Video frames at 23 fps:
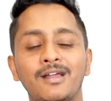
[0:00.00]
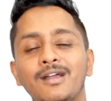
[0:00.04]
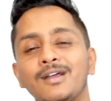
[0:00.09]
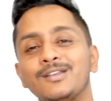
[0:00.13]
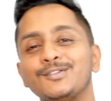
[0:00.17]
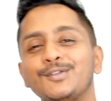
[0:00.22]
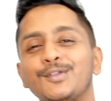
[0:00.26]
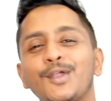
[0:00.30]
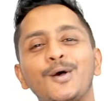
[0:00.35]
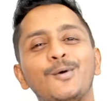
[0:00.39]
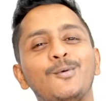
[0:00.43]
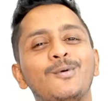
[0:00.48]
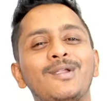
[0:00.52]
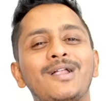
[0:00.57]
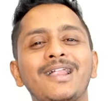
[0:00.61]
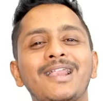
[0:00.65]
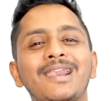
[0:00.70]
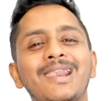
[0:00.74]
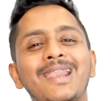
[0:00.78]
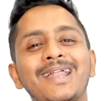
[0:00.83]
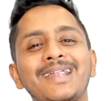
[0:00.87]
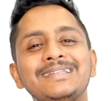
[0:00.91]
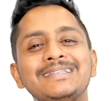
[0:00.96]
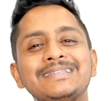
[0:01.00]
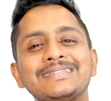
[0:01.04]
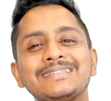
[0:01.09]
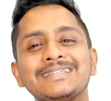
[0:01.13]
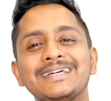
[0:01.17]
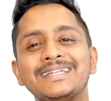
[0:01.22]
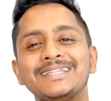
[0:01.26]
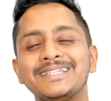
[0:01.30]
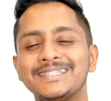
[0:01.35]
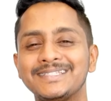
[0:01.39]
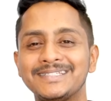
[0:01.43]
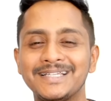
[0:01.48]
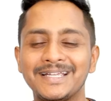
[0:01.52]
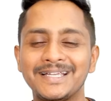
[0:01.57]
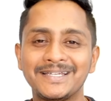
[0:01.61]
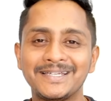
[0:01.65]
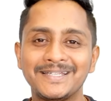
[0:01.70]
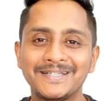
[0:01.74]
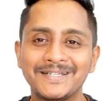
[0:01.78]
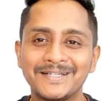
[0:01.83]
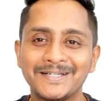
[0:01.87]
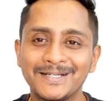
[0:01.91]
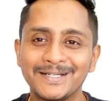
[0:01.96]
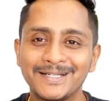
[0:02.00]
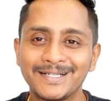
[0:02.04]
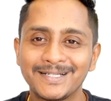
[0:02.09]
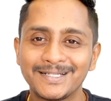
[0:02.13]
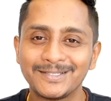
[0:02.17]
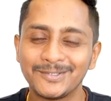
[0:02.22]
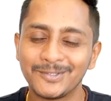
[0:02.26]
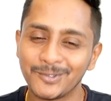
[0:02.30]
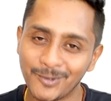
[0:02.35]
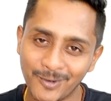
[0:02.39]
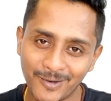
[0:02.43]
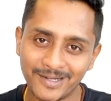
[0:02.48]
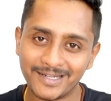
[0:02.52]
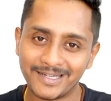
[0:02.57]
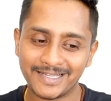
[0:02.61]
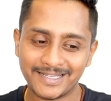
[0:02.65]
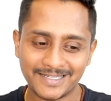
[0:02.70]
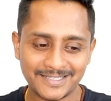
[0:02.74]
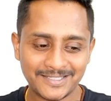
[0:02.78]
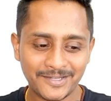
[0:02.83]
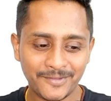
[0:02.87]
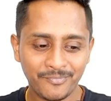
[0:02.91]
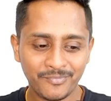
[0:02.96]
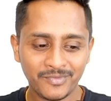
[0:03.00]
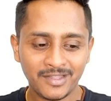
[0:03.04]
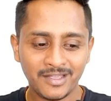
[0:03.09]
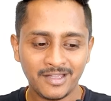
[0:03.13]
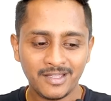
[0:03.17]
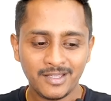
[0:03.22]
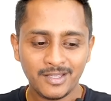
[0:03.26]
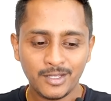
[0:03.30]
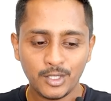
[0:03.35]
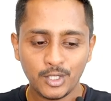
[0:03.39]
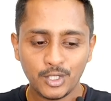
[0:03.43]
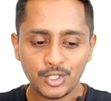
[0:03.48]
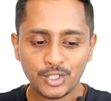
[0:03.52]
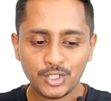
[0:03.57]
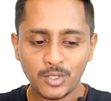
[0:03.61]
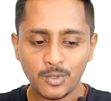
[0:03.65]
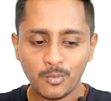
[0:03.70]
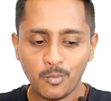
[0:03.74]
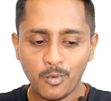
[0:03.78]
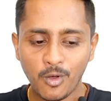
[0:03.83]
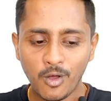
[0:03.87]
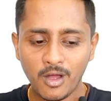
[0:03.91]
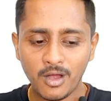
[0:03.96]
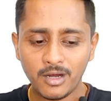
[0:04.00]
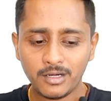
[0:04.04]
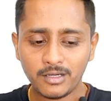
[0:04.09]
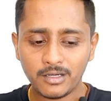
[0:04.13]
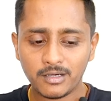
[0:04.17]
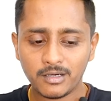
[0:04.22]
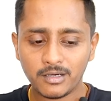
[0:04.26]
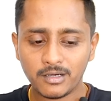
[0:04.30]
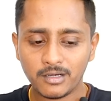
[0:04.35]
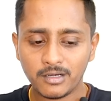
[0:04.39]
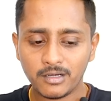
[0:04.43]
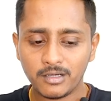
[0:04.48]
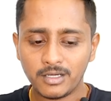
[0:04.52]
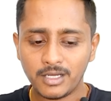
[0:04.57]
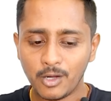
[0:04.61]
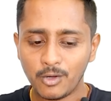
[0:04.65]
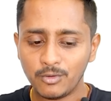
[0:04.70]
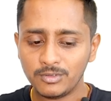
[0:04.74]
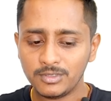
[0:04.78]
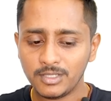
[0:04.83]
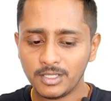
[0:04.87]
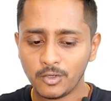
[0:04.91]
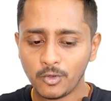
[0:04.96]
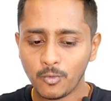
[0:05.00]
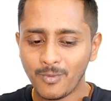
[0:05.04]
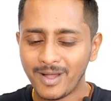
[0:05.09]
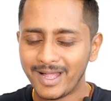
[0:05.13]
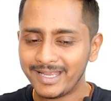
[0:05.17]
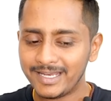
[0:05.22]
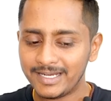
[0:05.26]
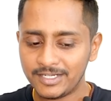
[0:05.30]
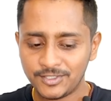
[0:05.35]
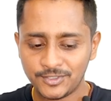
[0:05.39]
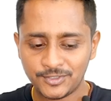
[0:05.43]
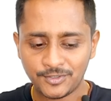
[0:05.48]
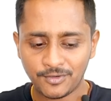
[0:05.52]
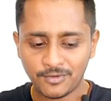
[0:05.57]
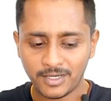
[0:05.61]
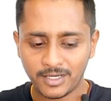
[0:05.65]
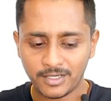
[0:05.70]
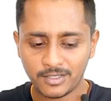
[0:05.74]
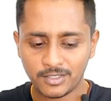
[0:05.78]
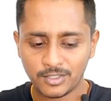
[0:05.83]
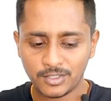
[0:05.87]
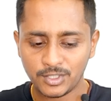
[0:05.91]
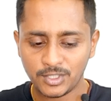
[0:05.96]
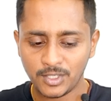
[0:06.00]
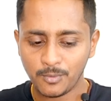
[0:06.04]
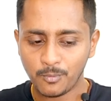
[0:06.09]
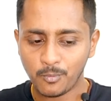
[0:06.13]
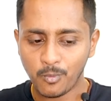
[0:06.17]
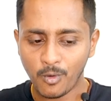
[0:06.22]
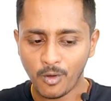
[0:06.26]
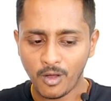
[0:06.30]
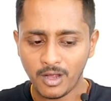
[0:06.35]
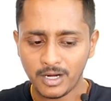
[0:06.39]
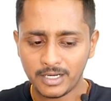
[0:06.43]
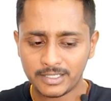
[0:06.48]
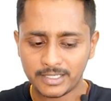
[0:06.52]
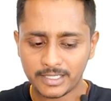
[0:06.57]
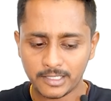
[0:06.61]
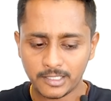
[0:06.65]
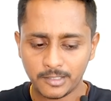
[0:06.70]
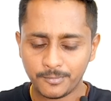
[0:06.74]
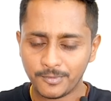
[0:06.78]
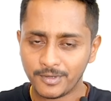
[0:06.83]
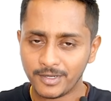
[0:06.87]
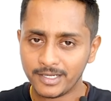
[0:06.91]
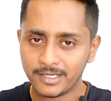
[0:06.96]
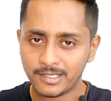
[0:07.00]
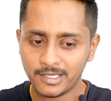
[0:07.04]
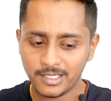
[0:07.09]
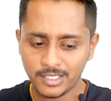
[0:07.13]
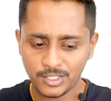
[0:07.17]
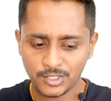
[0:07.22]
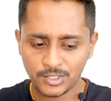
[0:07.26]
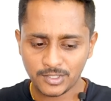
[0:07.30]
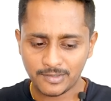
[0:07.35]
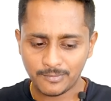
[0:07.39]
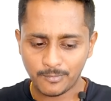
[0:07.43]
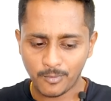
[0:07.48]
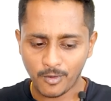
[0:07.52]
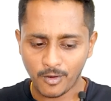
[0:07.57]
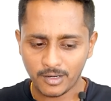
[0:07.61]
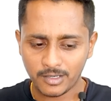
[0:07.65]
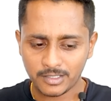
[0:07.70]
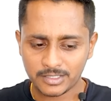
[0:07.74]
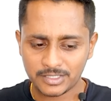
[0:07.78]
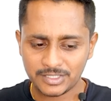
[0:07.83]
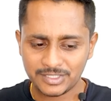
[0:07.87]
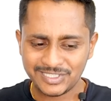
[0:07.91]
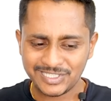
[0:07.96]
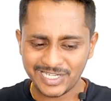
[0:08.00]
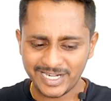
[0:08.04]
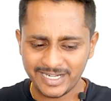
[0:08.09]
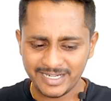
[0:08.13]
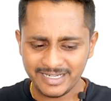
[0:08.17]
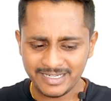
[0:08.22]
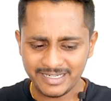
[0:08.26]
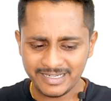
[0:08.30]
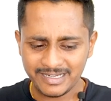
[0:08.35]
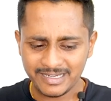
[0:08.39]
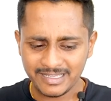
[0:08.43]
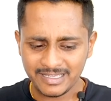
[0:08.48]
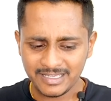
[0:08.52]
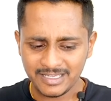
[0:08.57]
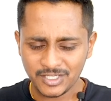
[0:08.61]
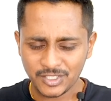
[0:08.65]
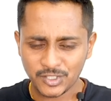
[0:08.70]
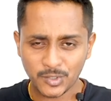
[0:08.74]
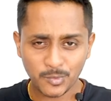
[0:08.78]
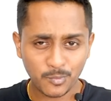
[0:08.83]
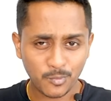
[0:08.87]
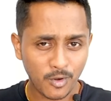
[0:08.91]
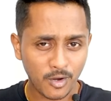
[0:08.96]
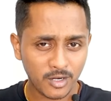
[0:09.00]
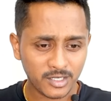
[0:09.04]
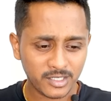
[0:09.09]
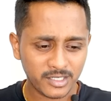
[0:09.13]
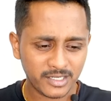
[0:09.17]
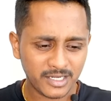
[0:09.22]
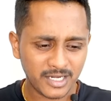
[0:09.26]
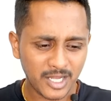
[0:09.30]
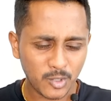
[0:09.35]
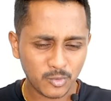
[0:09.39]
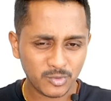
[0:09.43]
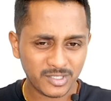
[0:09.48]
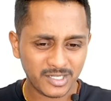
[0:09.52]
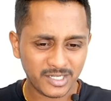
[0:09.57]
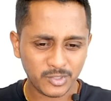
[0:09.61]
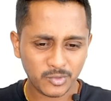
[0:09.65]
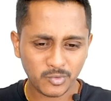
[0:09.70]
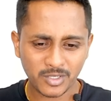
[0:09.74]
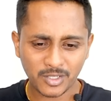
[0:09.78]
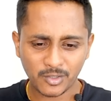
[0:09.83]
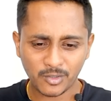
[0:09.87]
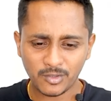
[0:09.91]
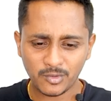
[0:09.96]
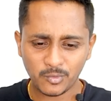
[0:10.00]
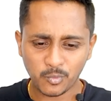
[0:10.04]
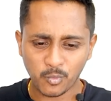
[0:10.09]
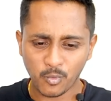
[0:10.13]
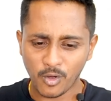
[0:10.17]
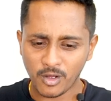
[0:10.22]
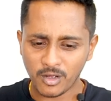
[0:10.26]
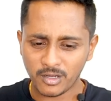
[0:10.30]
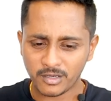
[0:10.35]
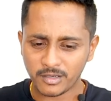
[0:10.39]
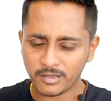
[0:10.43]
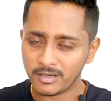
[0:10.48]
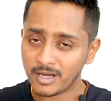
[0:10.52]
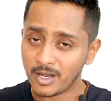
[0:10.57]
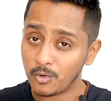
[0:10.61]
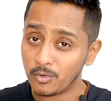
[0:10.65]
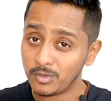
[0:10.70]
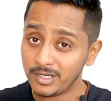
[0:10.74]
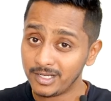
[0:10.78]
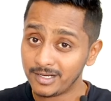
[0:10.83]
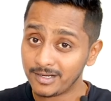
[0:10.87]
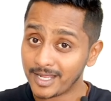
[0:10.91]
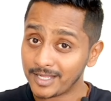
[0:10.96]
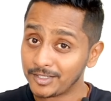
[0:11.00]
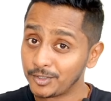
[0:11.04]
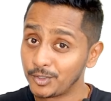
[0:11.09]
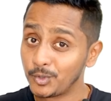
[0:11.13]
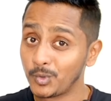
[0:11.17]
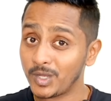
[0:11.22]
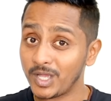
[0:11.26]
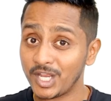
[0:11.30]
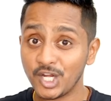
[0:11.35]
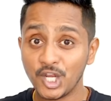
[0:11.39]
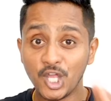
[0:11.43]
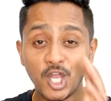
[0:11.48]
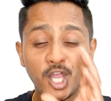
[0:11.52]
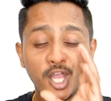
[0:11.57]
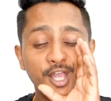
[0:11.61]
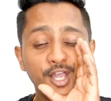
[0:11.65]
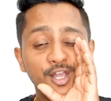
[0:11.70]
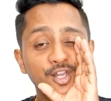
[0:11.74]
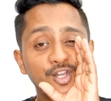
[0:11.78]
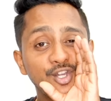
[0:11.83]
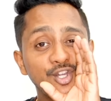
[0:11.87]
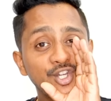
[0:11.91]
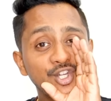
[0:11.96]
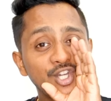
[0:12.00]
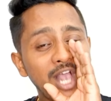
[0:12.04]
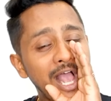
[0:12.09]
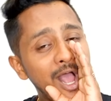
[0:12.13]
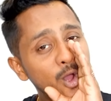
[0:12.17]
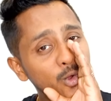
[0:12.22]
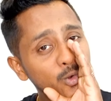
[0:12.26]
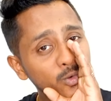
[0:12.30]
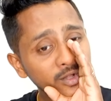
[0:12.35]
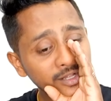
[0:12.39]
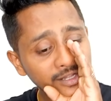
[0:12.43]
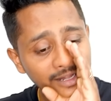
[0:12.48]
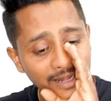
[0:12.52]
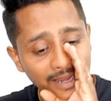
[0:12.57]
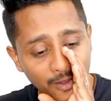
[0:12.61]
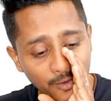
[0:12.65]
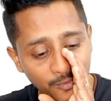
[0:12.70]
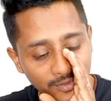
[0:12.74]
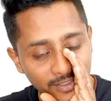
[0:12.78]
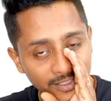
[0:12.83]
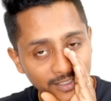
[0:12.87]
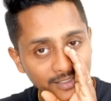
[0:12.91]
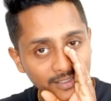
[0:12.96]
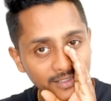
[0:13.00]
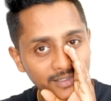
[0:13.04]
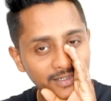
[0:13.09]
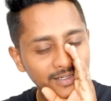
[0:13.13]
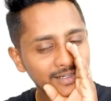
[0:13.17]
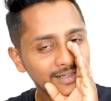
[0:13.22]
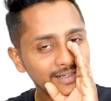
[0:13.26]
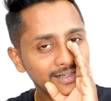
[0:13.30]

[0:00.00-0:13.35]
So now let's understand the context. She walked down the quiet street. She walked deliberately. She walked gently. She walked loudly. You cannot walk loudly. Rather, you can shout louder.